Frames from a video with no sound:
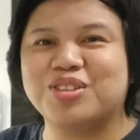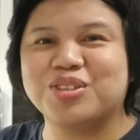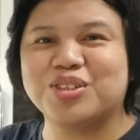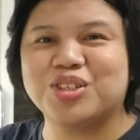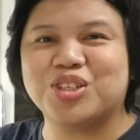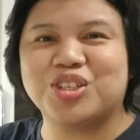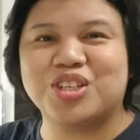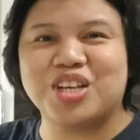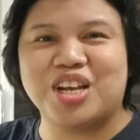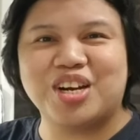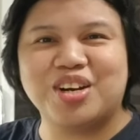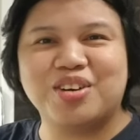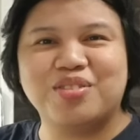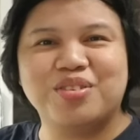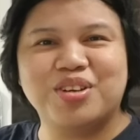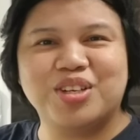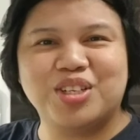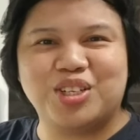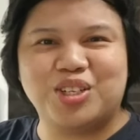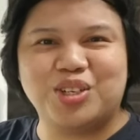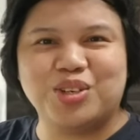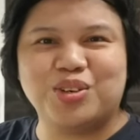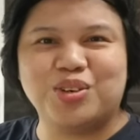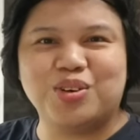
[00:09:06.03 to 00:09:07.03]
to share
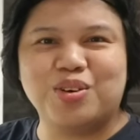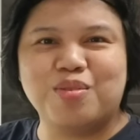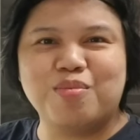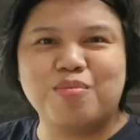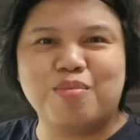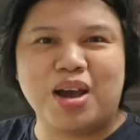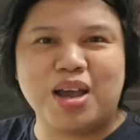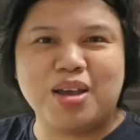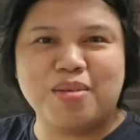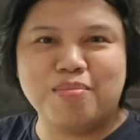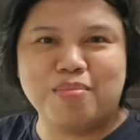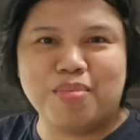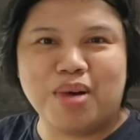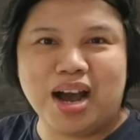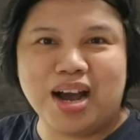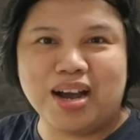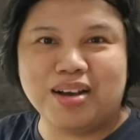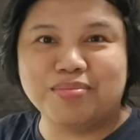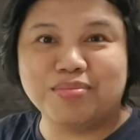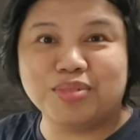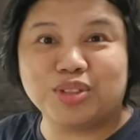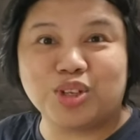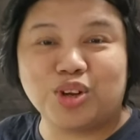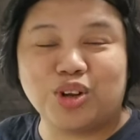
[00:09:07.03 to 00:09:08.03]
with you my
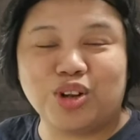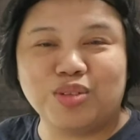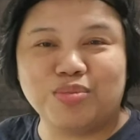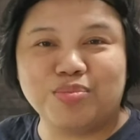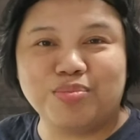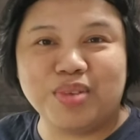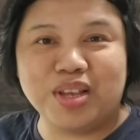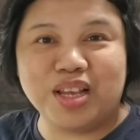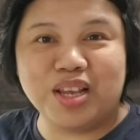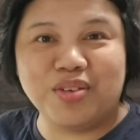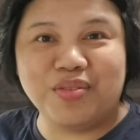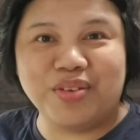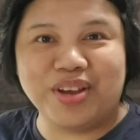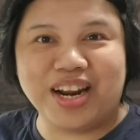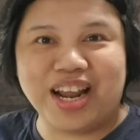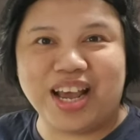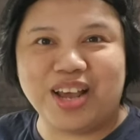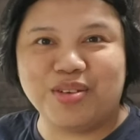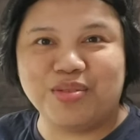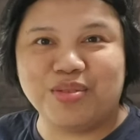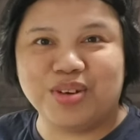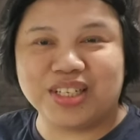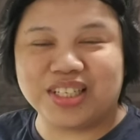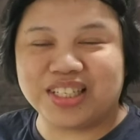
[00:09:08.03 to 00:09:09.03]
mom told me when
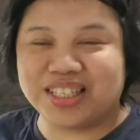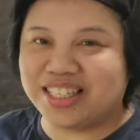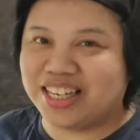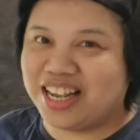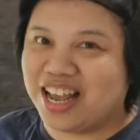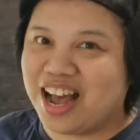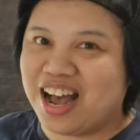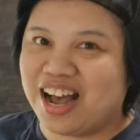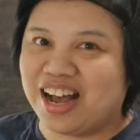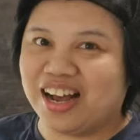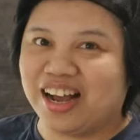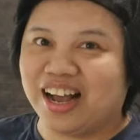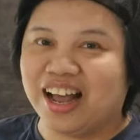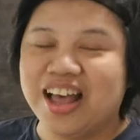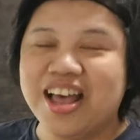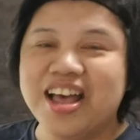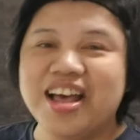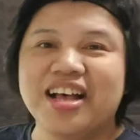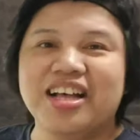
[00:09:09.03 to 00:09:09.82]
I was young.